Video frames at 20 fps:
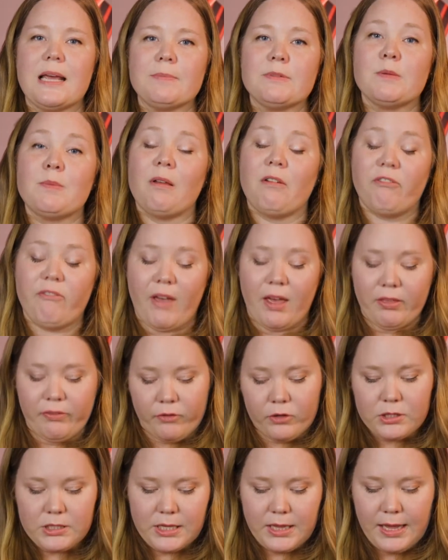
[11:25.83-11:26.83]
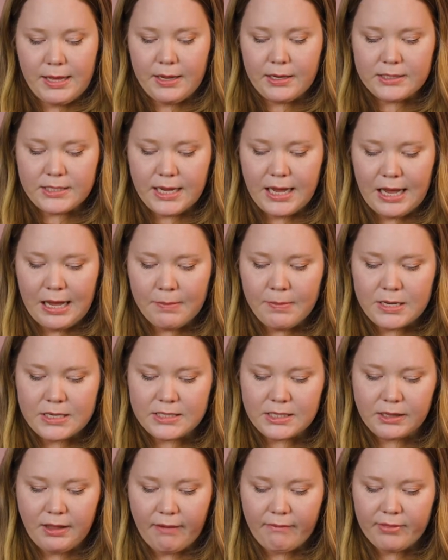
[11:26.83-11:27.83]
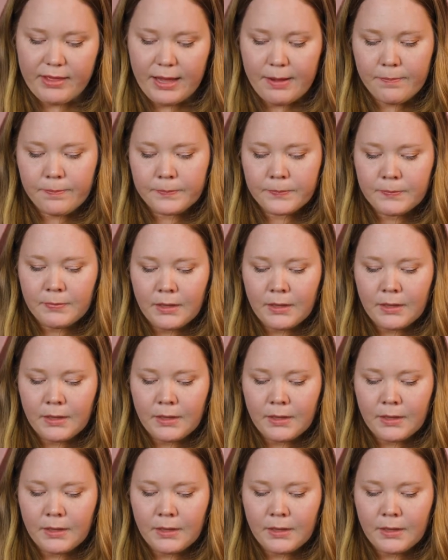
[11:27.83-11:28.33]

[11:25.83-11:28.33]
be faithful to him and to love them.